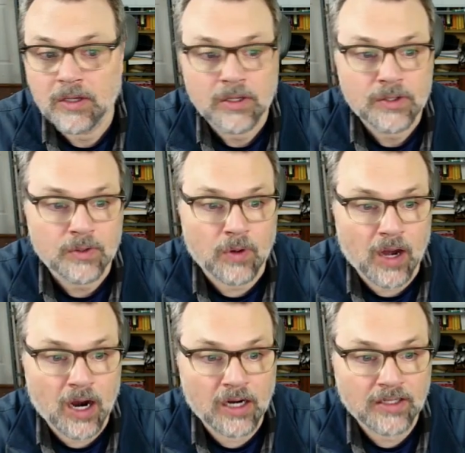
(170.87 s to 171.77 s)
So
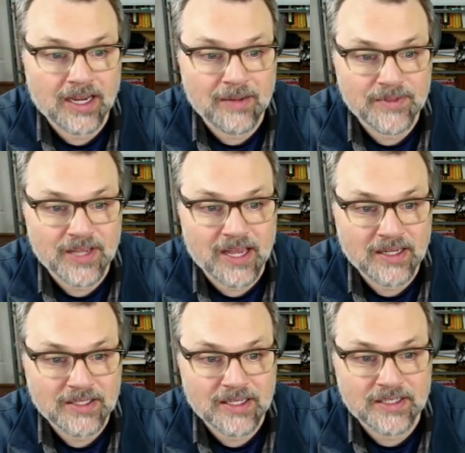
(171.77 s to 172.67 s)
R times
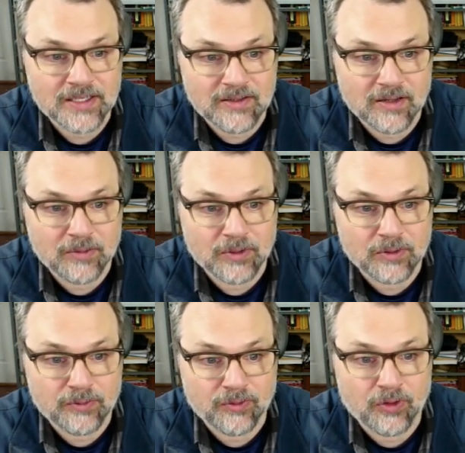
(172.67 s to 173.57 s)
X is in W
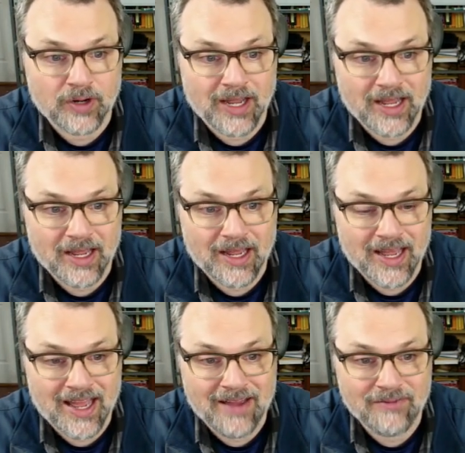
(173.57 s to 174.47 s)
for
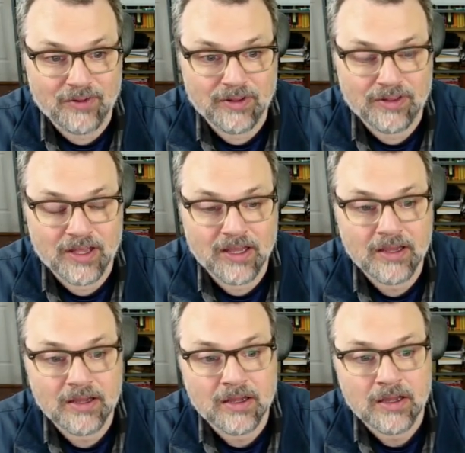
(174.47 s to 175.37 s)

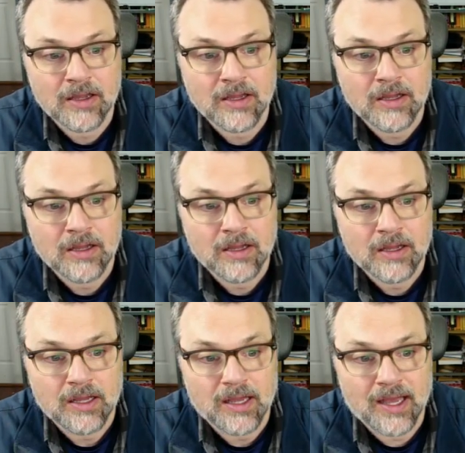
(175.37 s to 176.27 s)
everything.
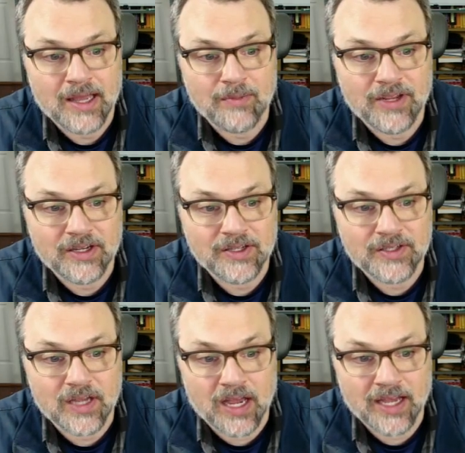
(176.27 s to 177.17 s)
And
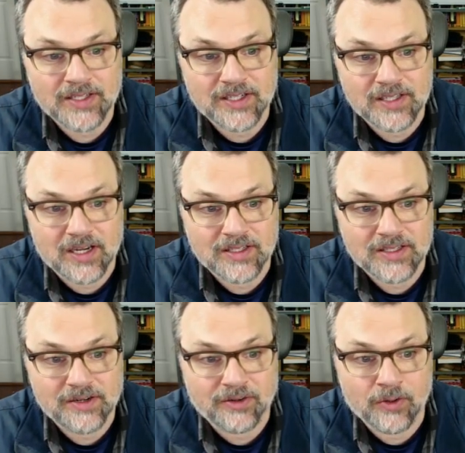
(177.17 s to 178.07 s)
because X is not
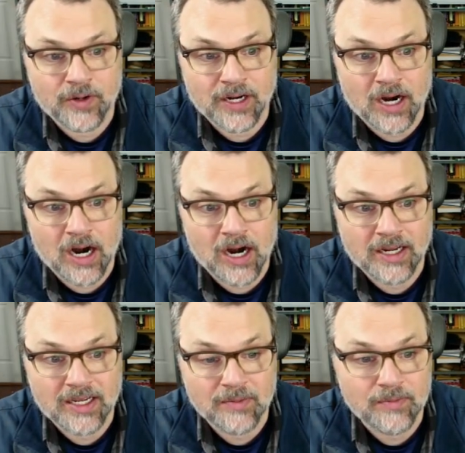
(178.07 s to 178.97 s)
0 and R
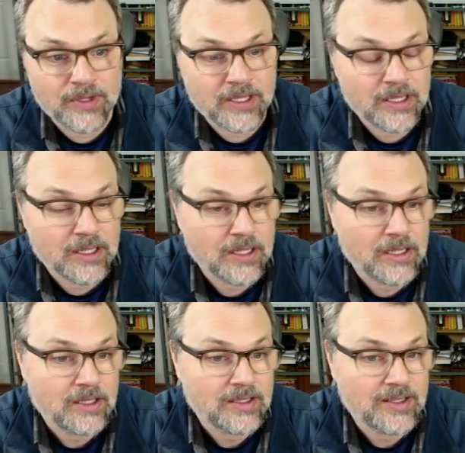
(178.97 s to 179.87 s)
can be
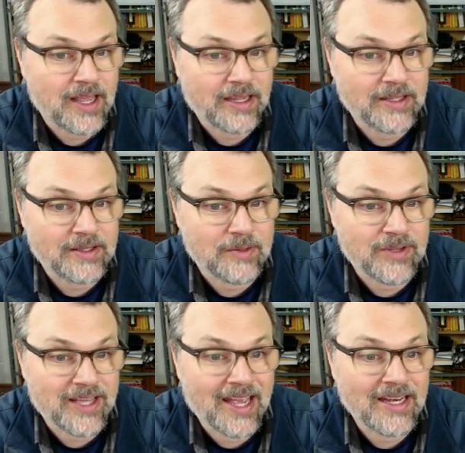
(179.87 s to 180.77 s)
taken to
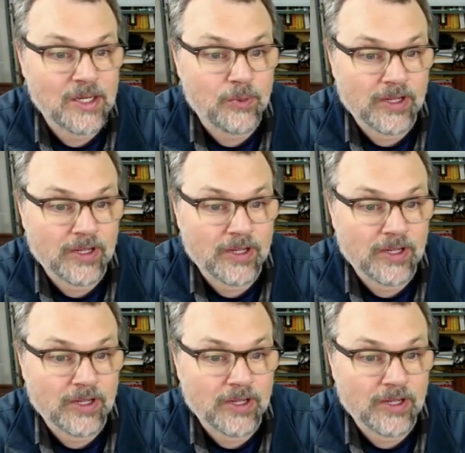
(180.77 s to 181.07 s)
be any real